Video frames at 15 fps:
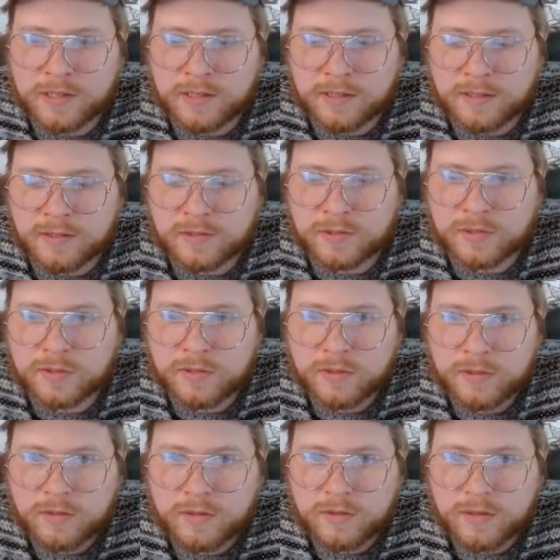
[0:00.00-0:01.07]
is
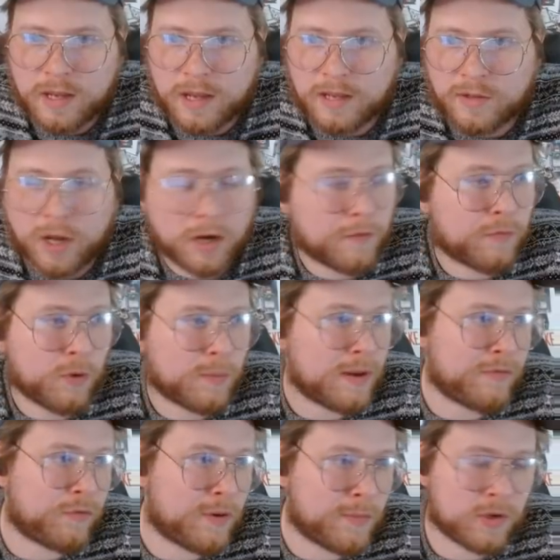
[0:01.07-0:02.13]
not a
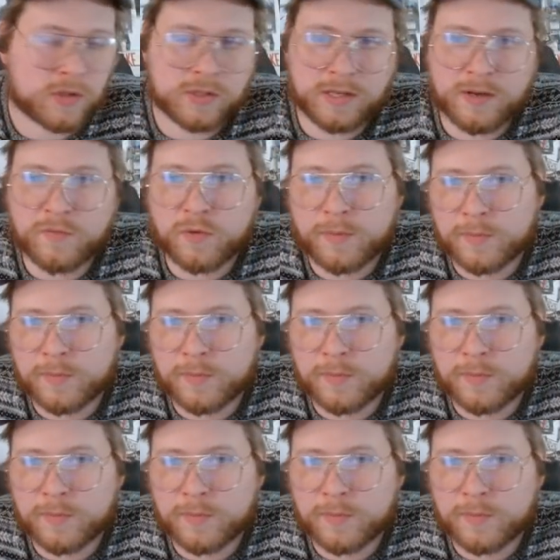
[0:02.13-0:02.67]
format for Embercleave.